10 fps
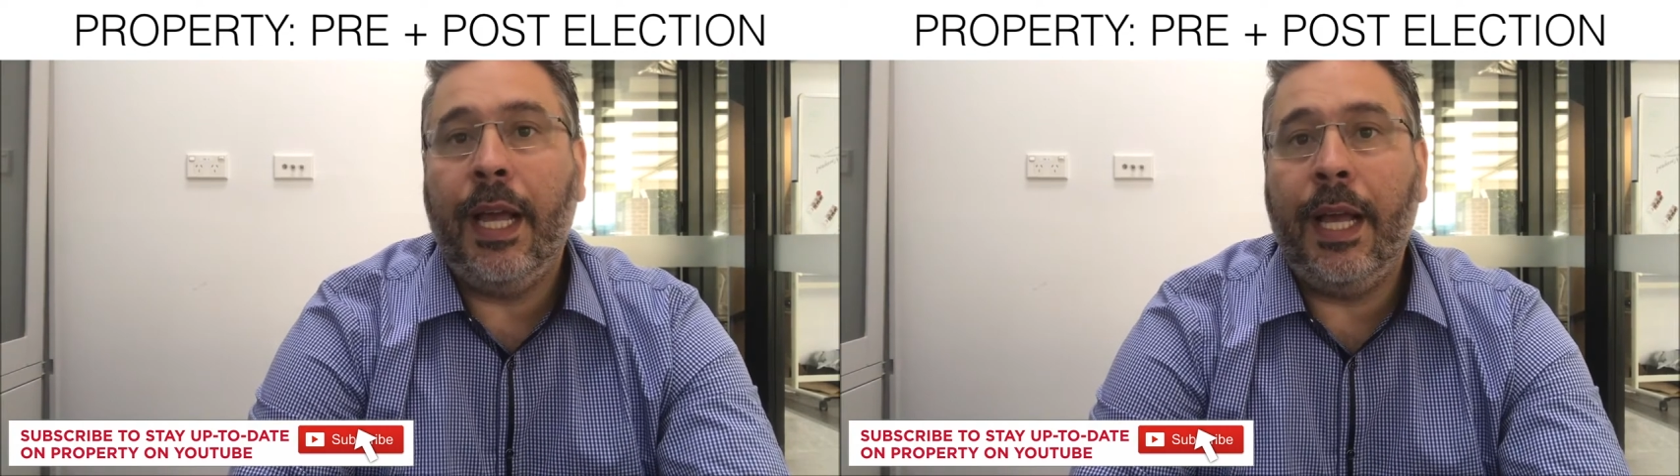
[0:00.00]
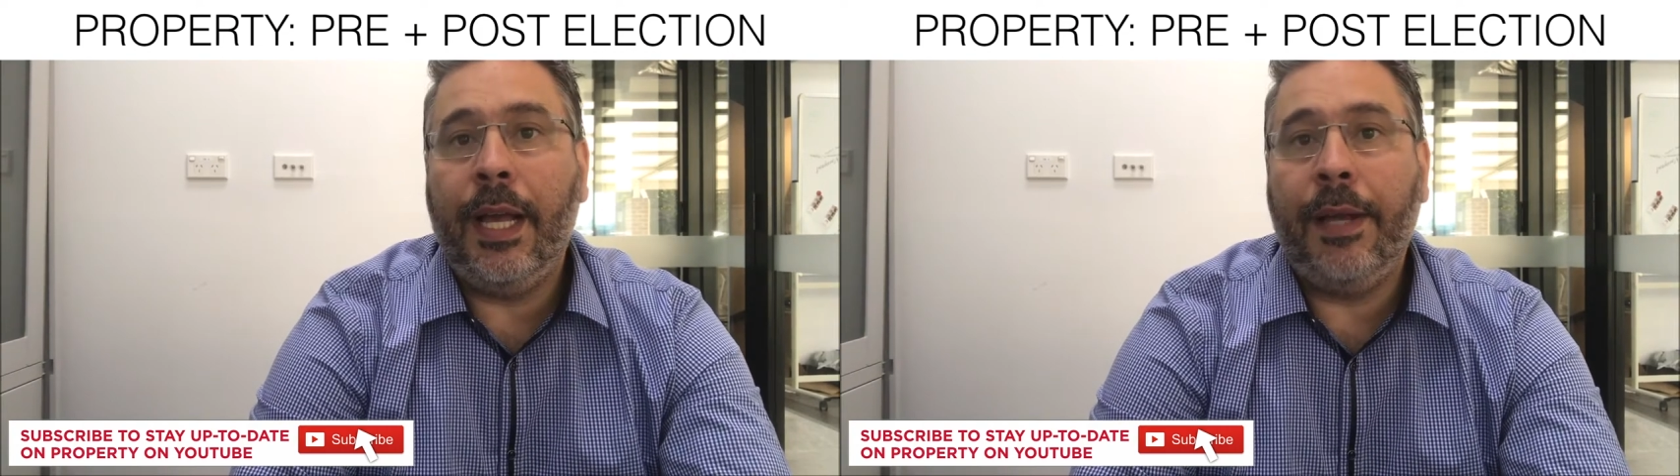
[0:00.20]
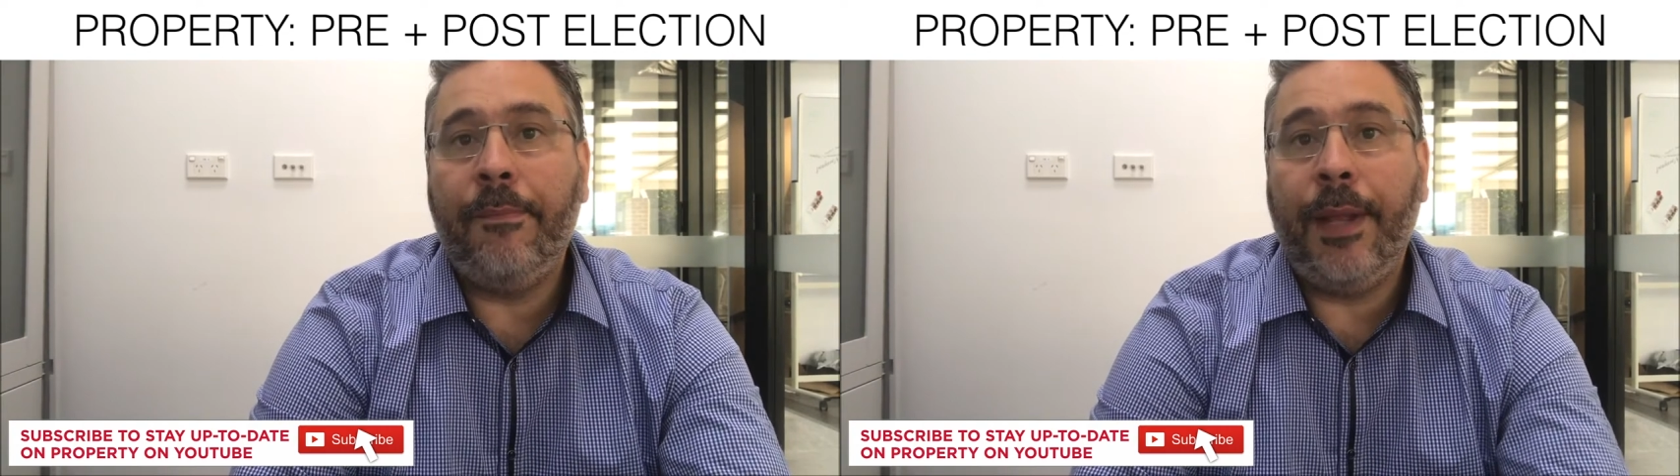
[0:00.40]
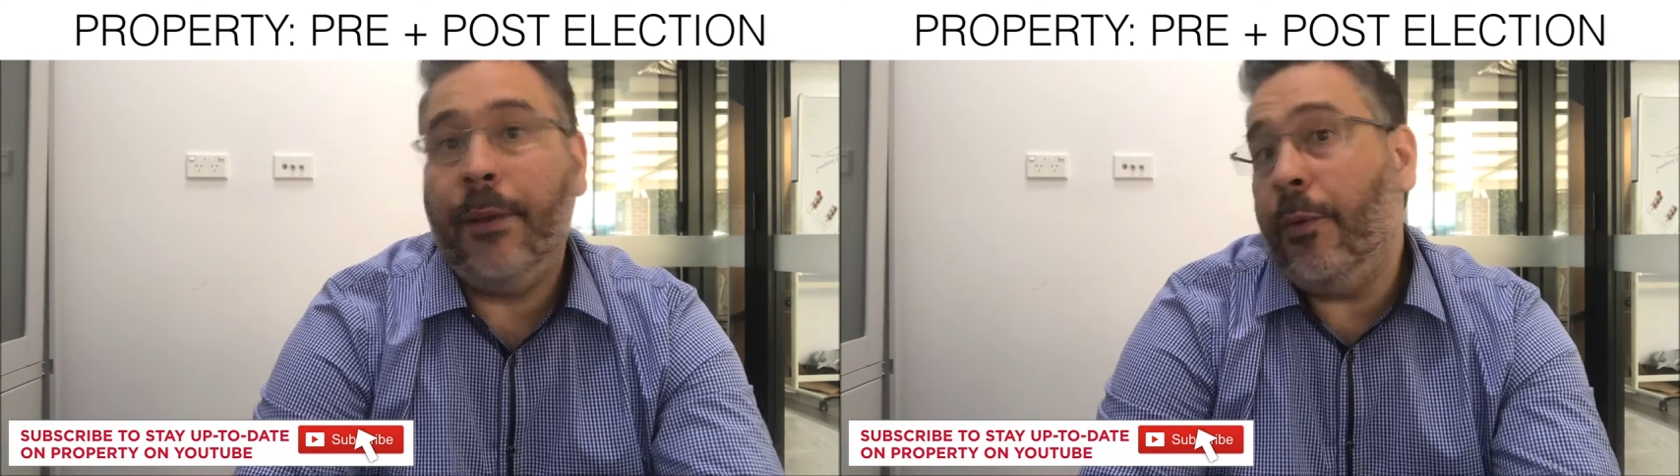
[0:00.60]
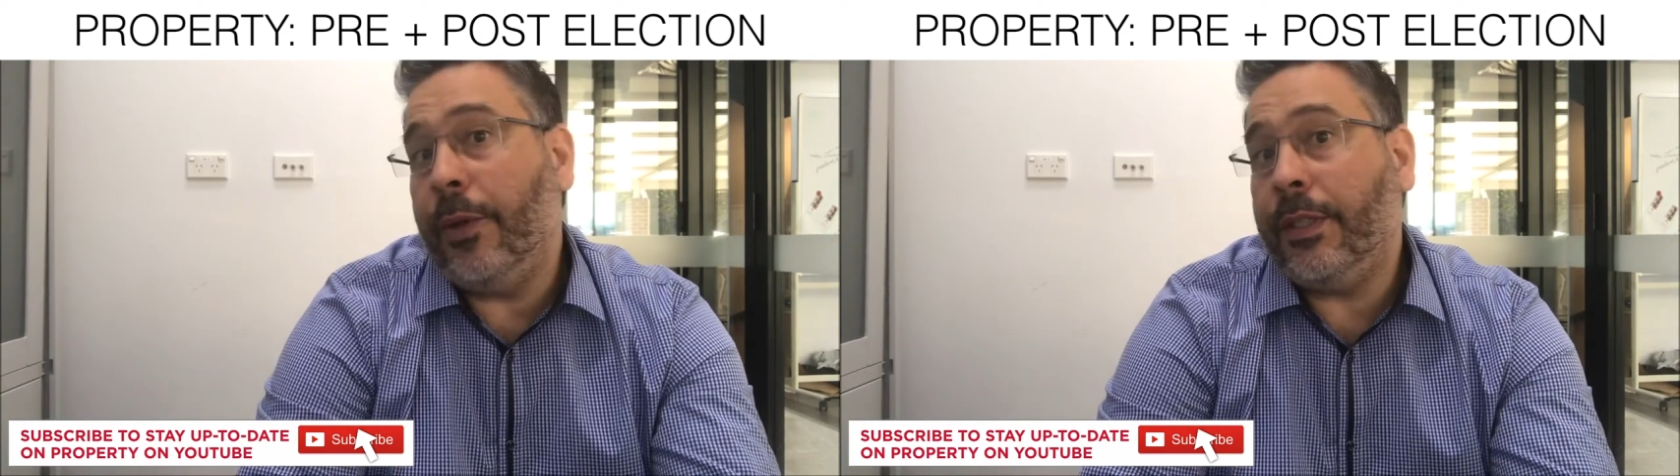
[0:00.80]
um, and
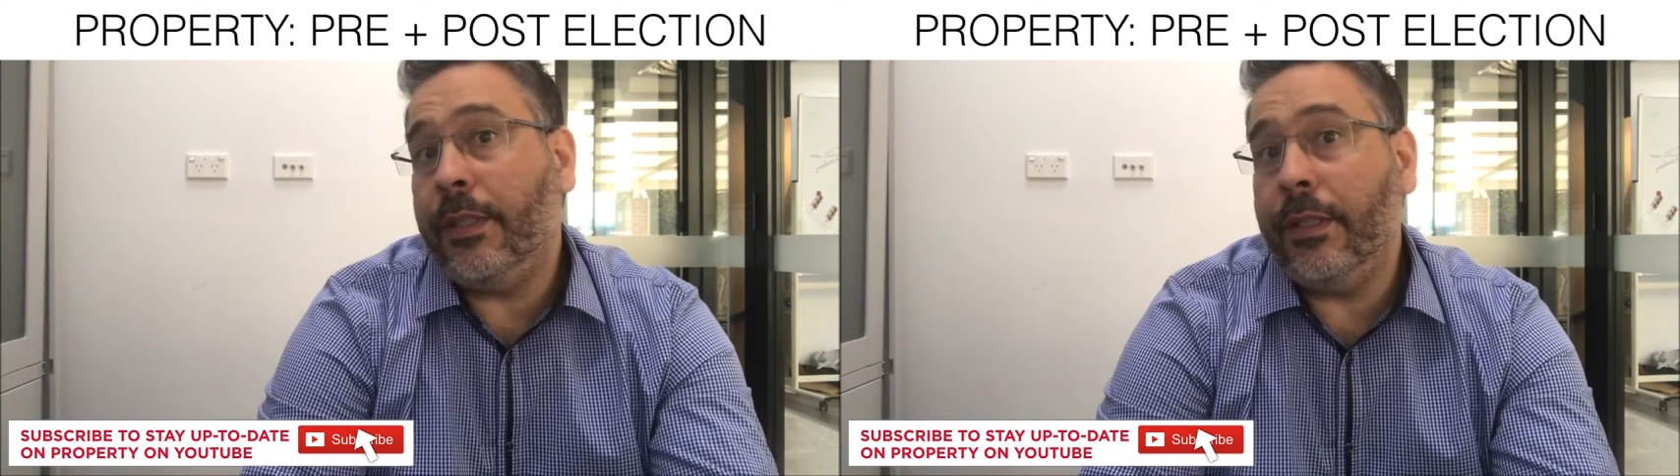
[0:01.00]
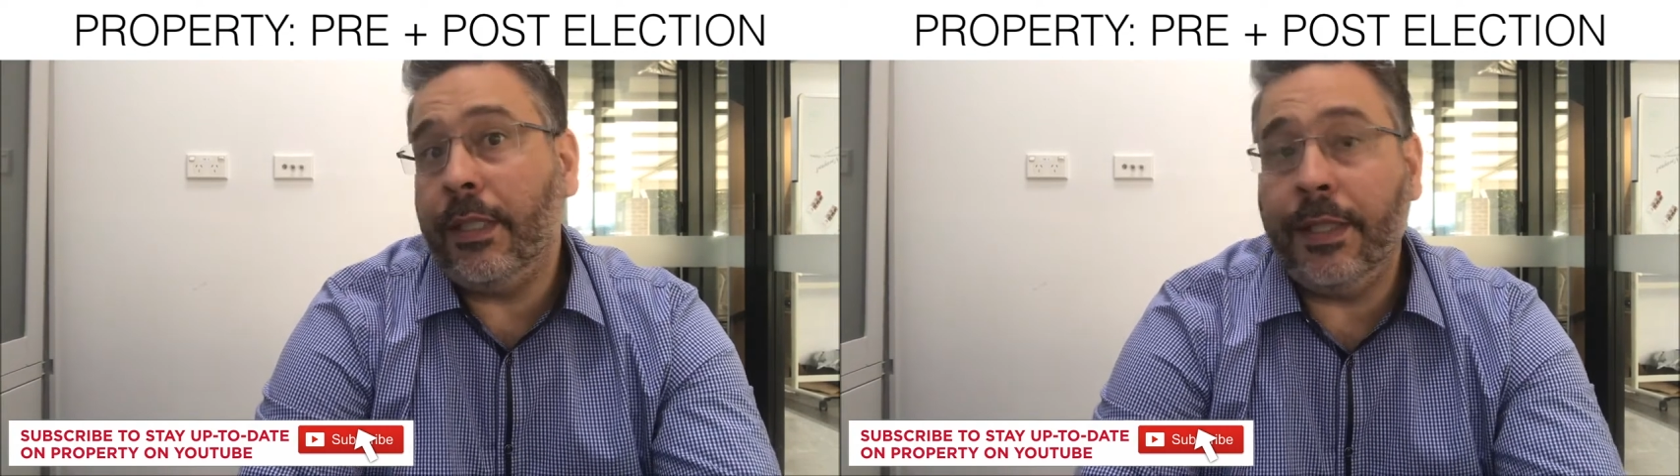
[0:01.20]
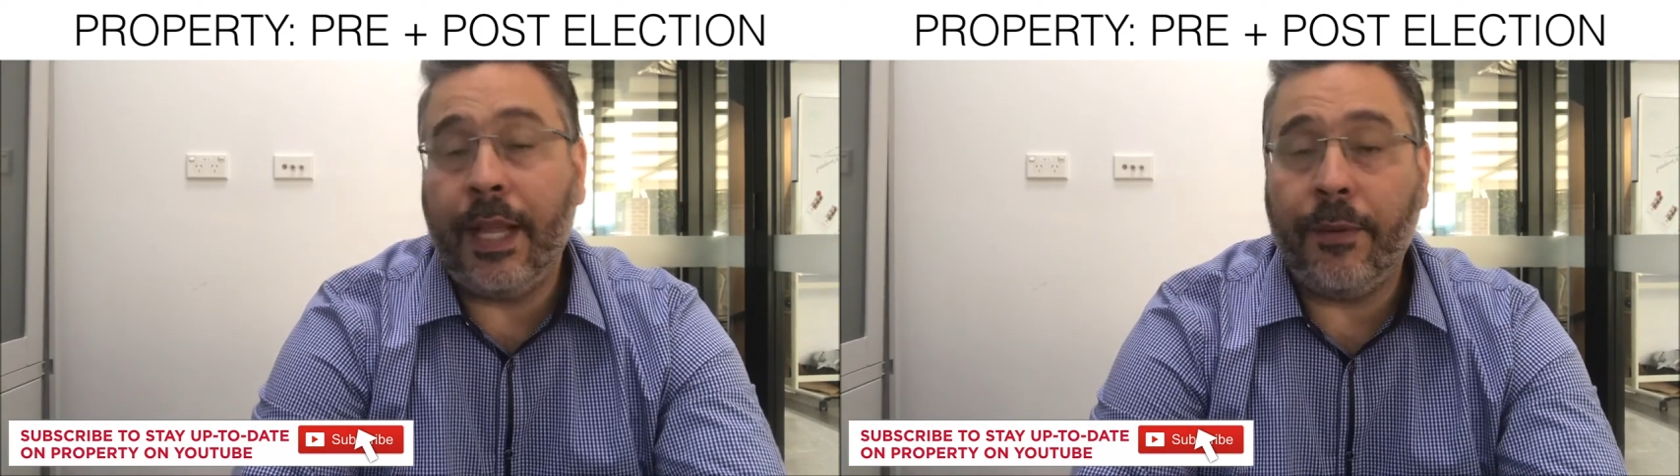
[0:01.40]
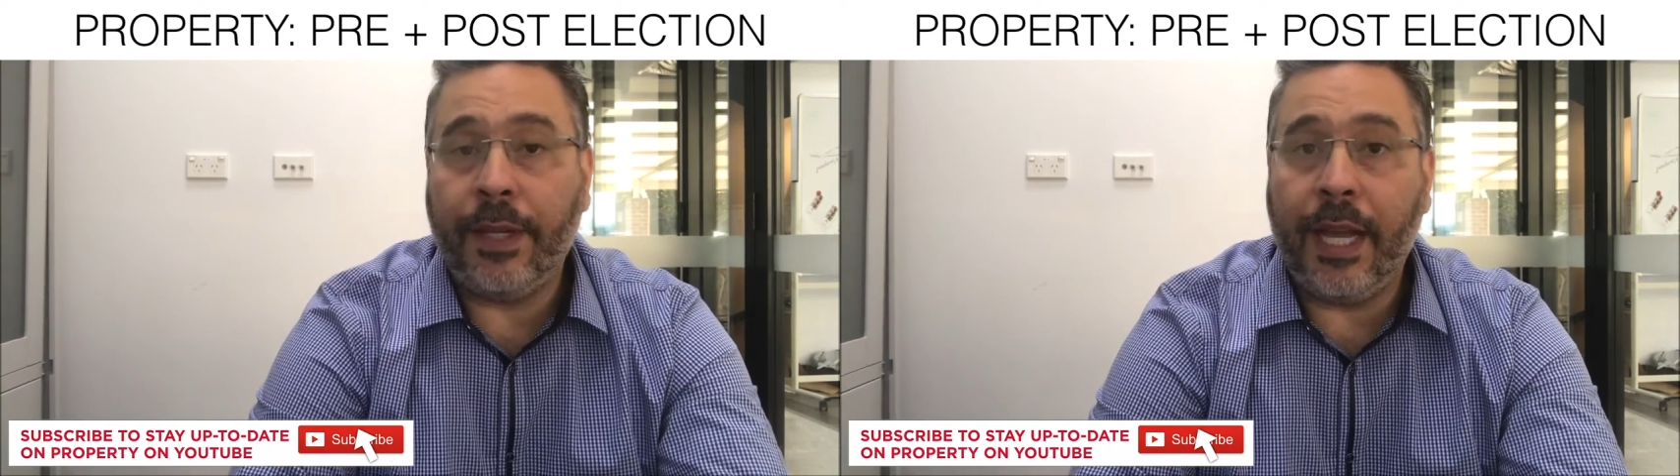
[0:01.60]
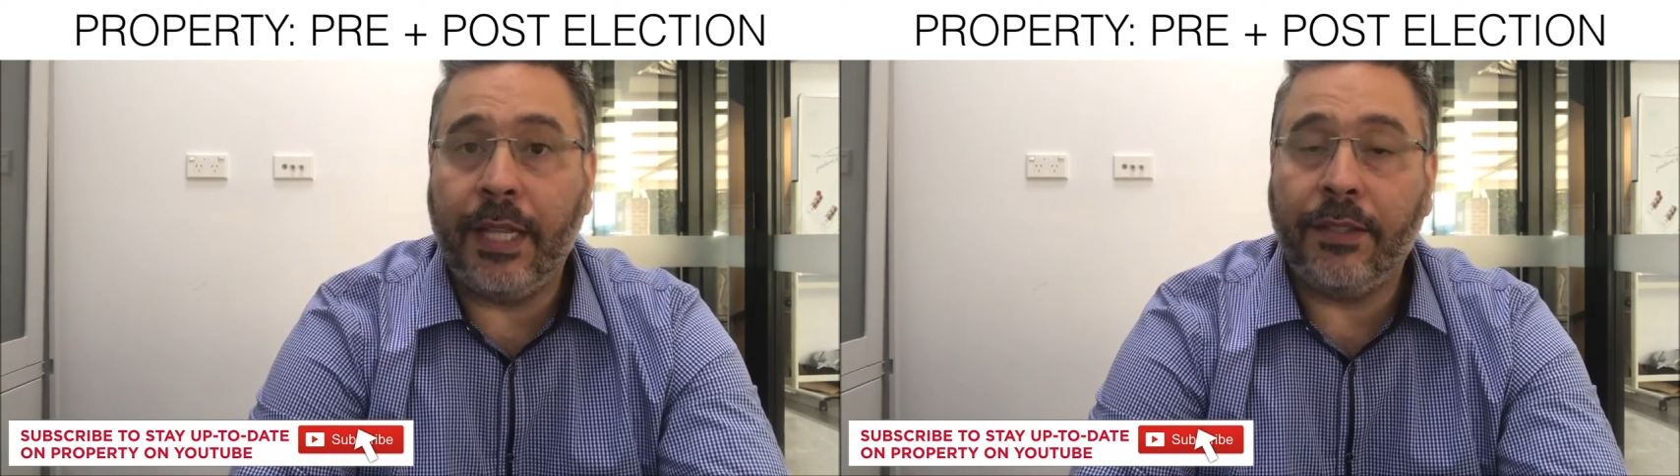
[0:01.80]
it worked in that
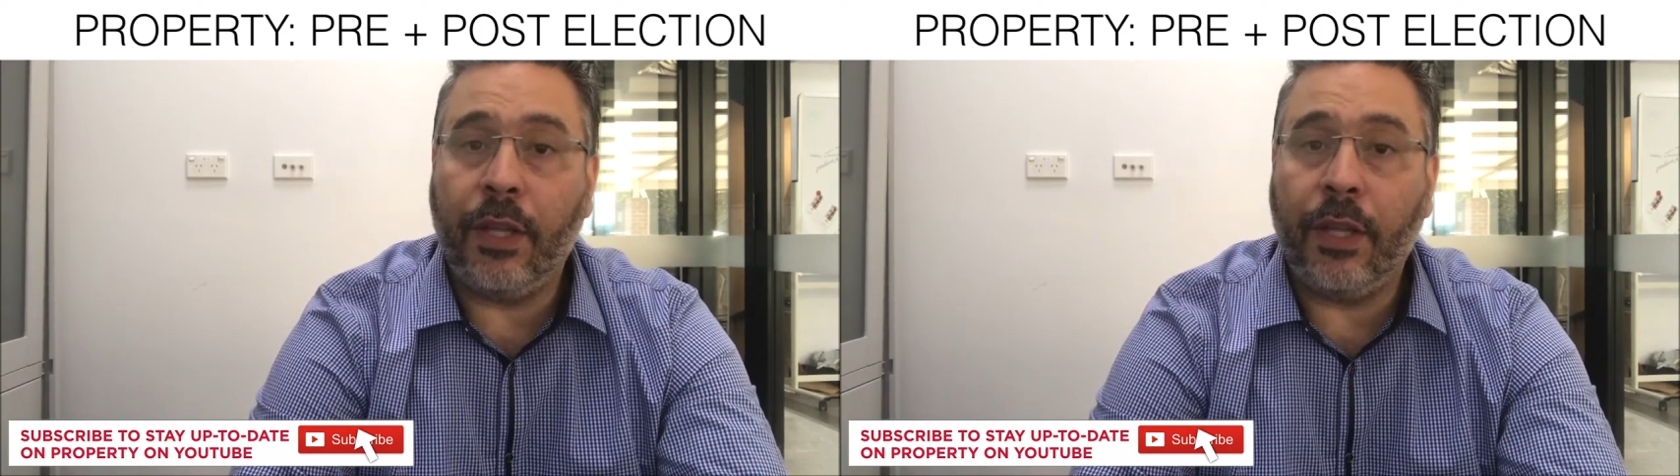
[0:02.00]
regard.